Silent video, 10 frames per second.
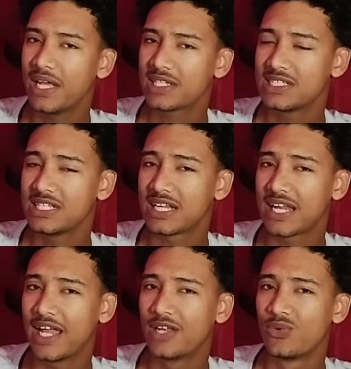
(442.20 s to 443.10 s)
actually
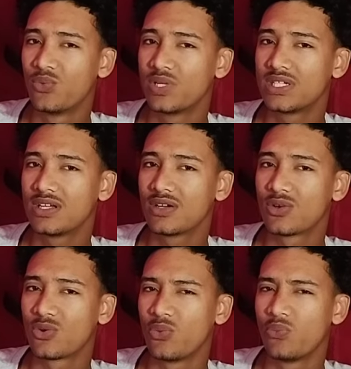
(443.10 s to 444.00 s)
run with the
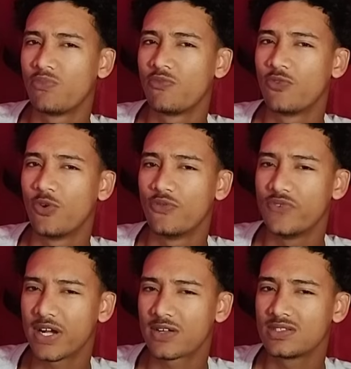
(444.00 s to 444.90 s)
group for
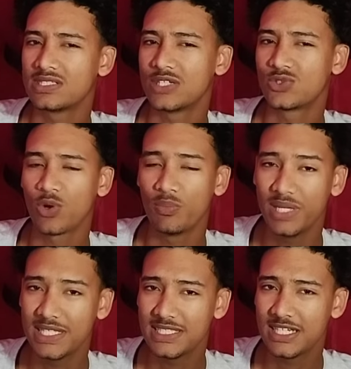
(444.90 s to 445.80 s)
vehicles that you're
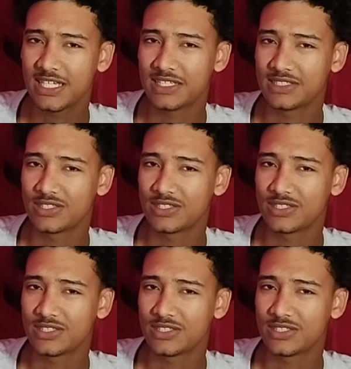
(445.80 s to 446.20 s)
competing against.